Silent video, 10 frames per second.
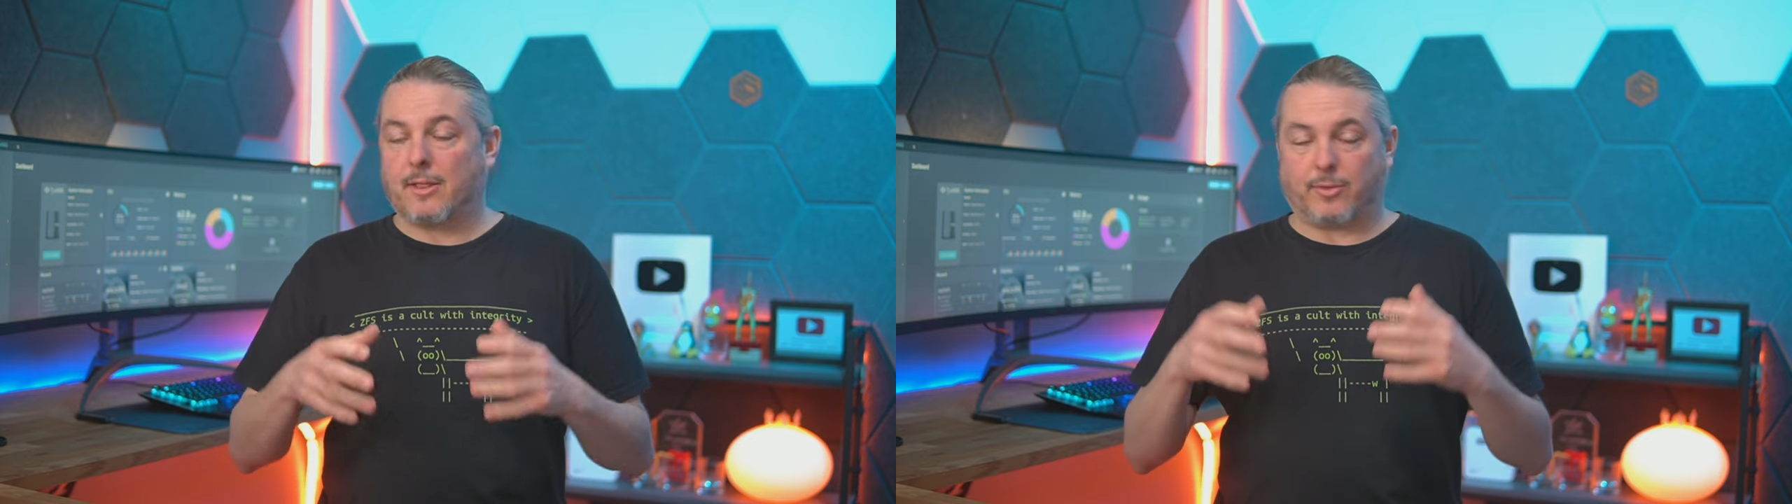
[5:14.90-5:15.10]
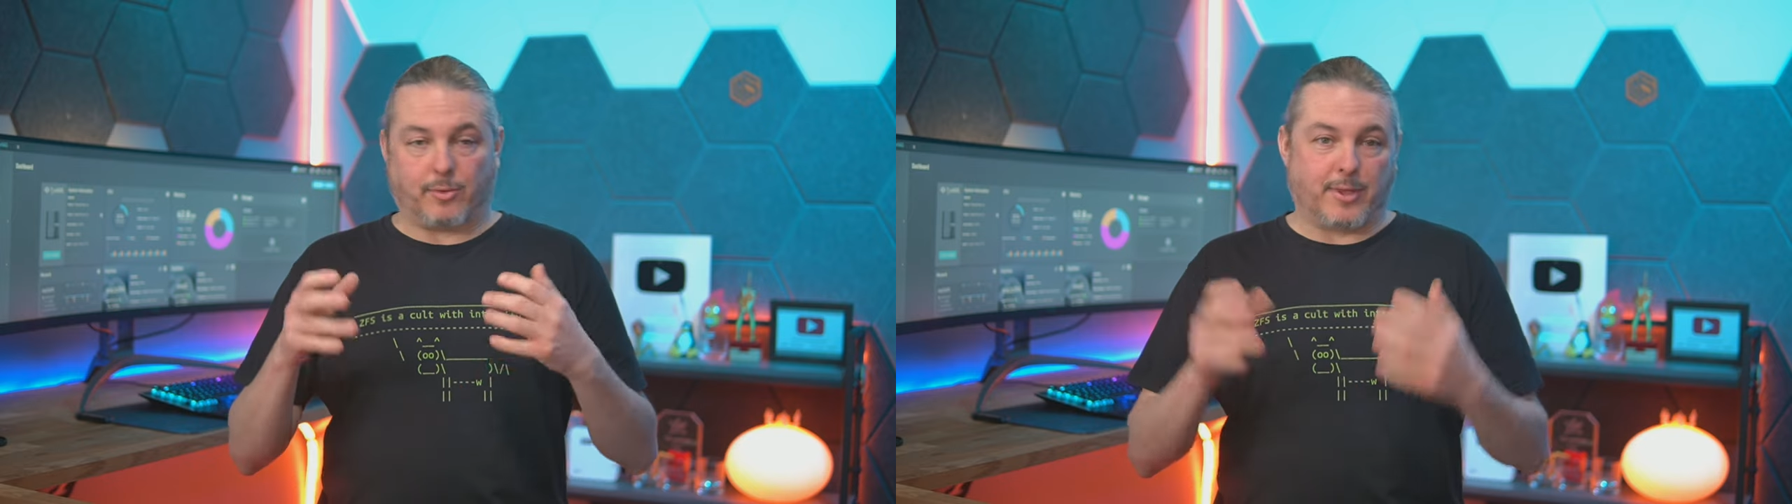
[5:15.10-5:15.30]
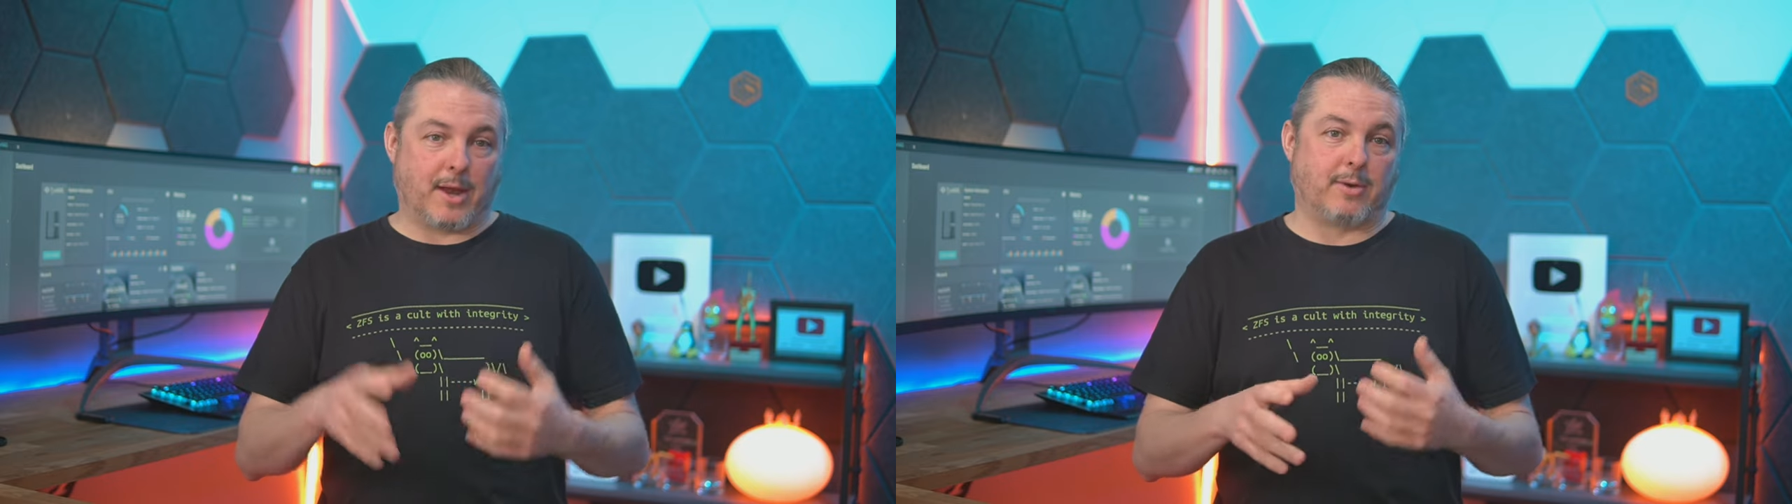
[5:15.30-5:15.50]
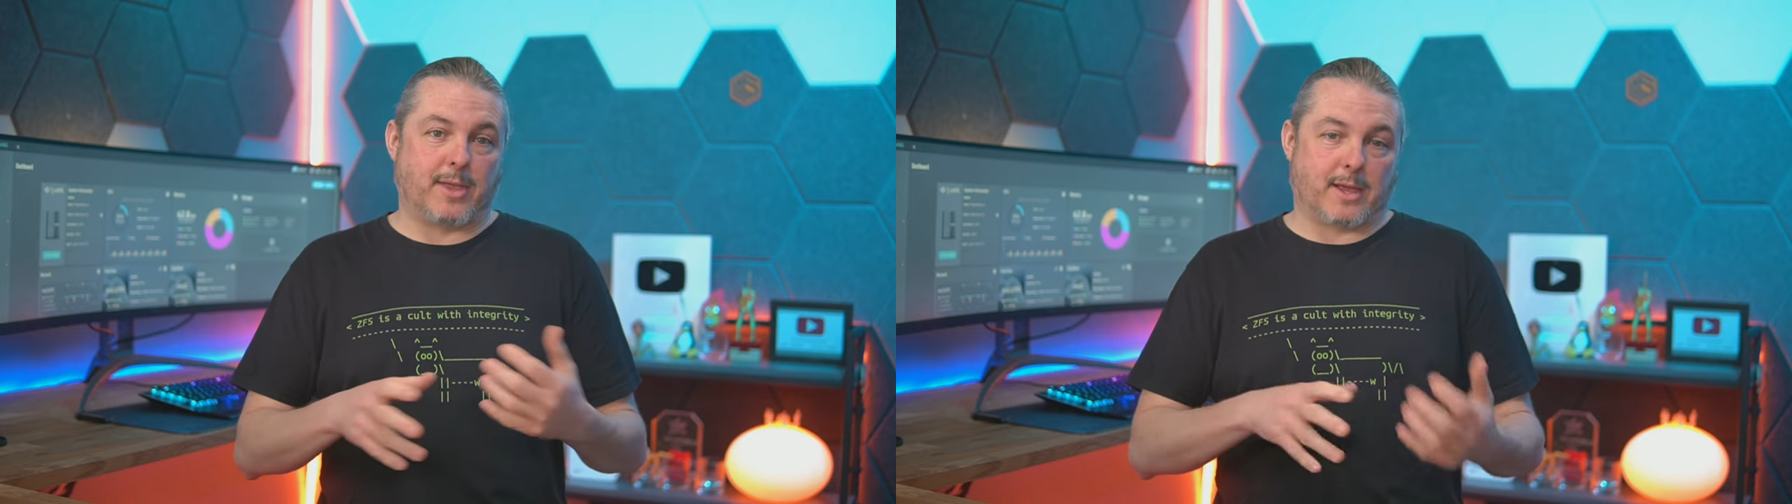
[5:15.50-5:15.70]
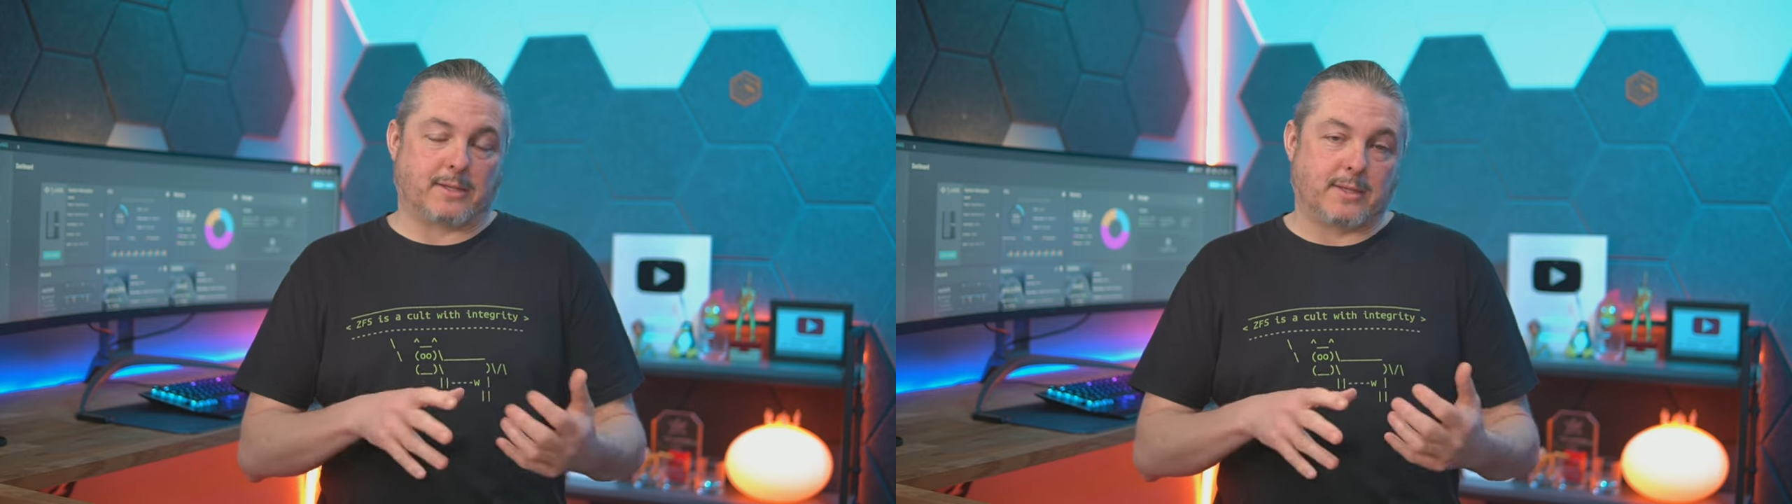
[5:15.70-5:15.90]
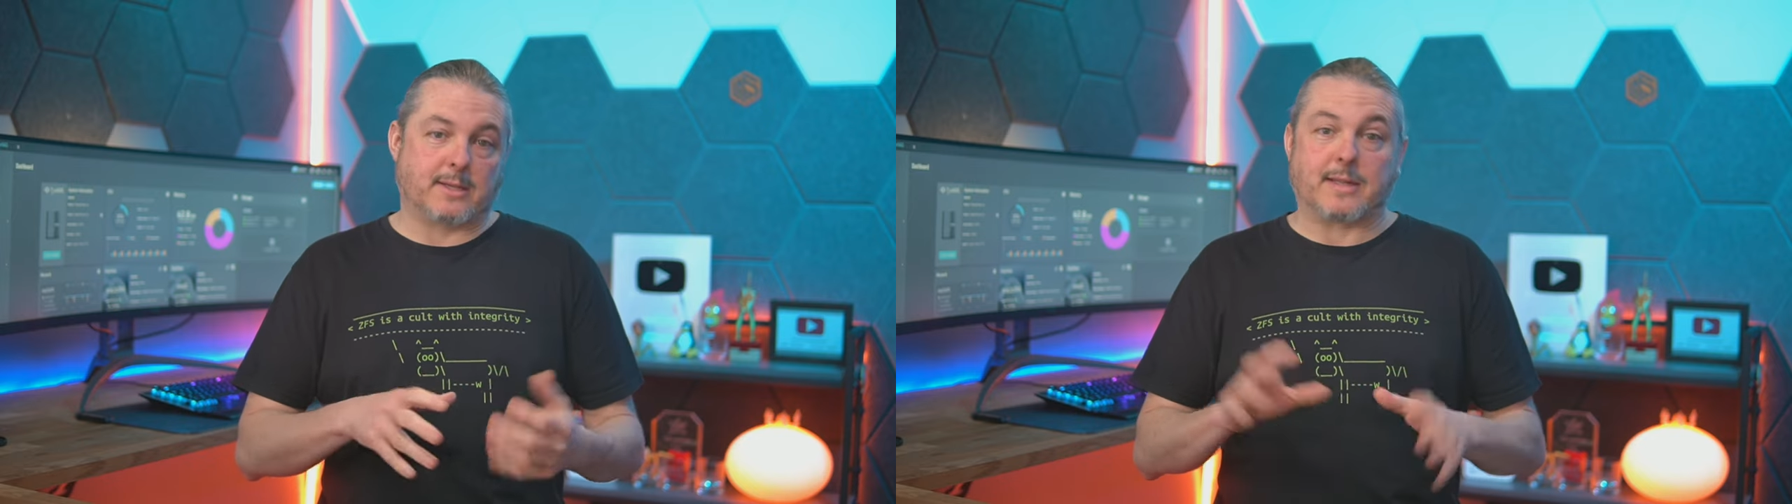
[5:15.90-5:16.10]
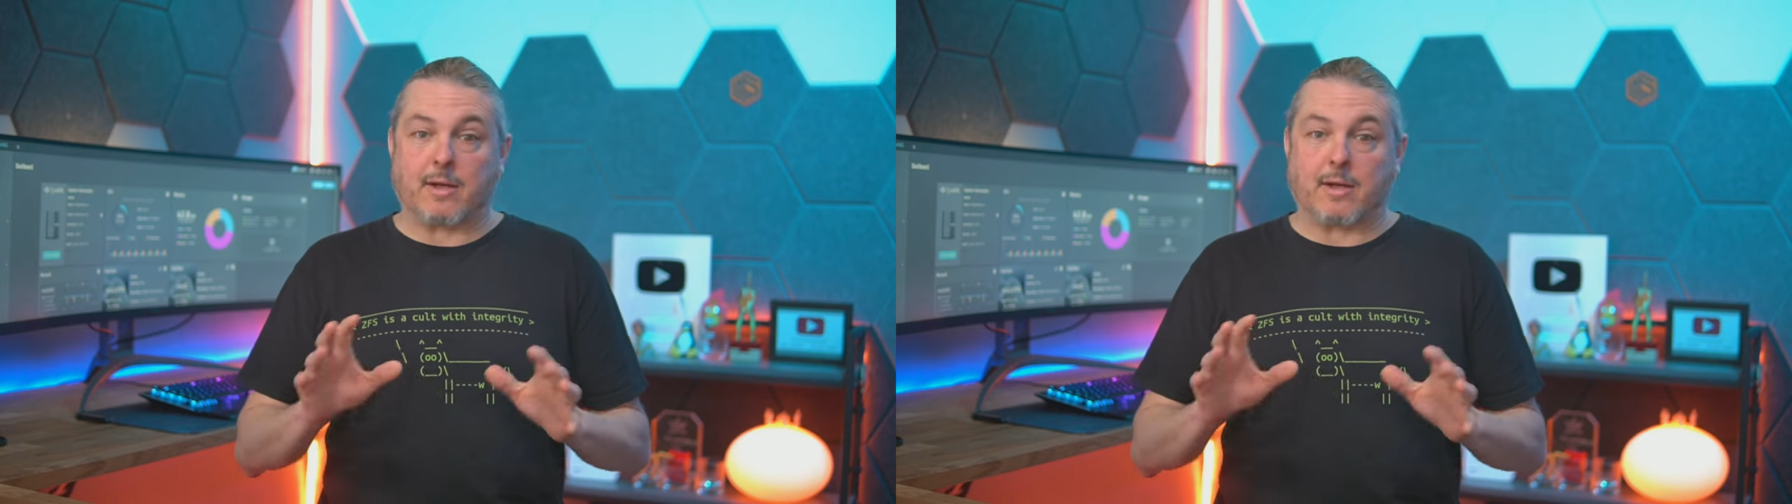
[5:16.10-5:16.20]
They're there, they exist.